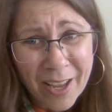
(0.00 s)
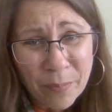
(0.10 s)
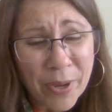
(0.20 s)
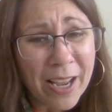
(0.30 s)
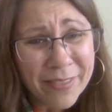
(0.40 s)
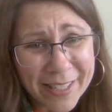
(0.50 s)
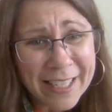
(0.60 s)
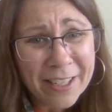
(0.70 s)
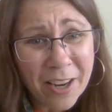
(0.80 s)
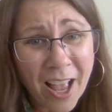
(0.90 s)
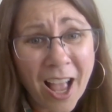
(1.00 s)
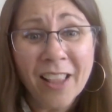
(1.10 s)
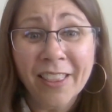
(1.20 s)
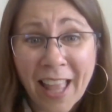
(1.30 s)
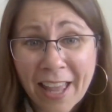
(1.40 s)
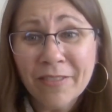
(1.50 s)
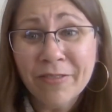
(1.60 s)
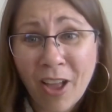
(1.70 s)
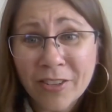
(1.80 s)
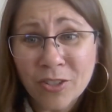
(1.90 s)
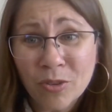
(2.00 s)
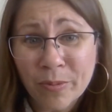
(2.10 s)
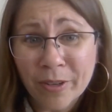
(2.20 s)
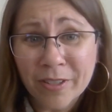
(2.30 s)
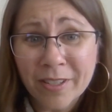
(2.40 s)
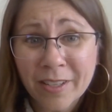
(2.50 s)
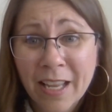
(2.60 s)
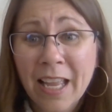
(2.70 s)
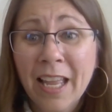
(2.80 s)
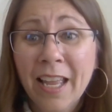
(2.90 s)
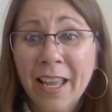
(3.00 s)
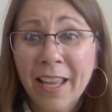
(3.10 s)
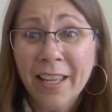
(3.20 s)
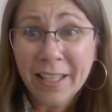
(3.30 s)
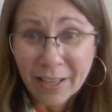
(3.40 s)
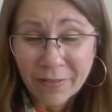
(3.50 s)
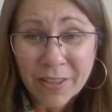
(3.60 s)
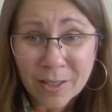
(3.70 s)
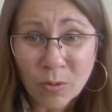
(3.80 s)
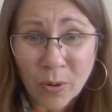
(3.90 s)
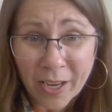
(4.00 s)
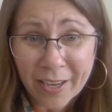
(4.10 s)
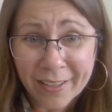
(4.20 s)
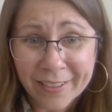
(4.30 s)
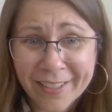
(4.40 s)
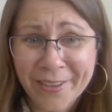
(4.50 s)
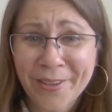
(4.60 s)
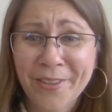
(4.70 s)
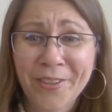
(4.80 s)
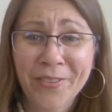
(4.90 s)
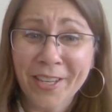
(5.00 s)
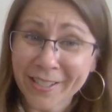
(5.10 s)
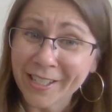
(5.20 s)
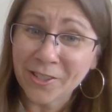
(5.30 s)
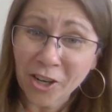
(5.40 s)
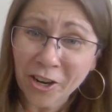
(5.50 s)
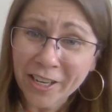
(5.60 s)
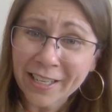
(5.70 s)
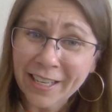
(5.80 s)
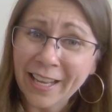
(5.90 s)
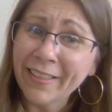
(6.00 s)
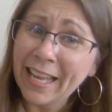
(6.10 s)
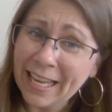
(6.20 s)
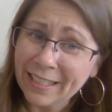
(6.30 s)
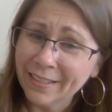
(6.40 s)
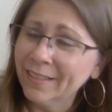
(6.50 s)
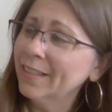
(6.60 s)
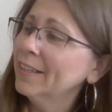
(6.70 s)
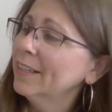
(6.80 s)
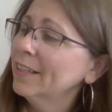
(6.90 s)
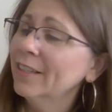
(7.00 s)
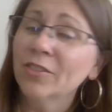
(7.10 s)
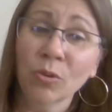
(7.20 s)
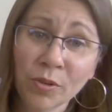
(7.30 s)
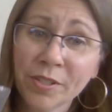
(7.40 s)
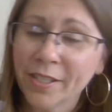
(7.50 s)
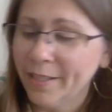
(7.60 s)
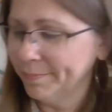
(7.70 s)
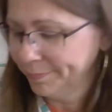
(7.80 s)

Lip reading: But I've seen a lot of floss tubers give this away because they start it and they hate it. So we'll see.